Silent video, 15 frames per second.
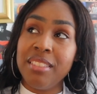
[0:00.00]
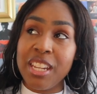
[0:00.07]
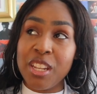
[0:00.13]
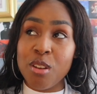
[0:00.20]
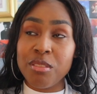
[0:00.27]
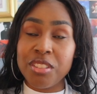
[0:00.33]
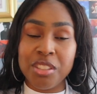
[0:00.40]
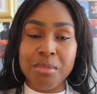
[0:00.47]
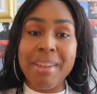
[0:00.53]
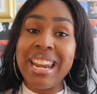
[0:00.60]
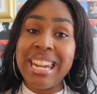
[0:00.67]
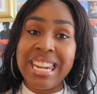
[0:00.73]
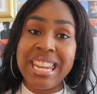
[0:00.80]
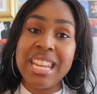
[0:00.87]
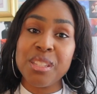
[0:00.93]
it goes to my
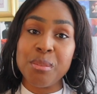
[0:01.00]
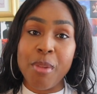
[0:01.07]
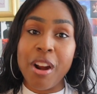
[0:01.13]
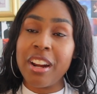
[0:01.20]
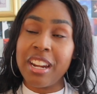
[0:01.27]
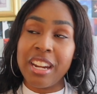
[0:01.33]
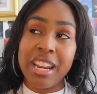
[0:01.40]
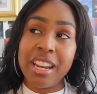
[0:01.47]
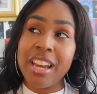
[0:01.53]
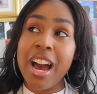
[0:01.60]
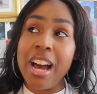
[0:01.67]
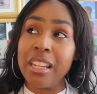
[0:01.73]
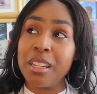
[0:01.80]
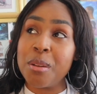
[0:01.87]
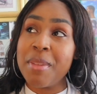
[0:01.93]
needs marketing
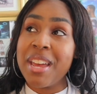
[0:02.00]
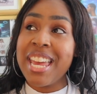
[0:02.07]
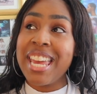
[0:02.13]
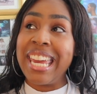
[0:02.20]
column.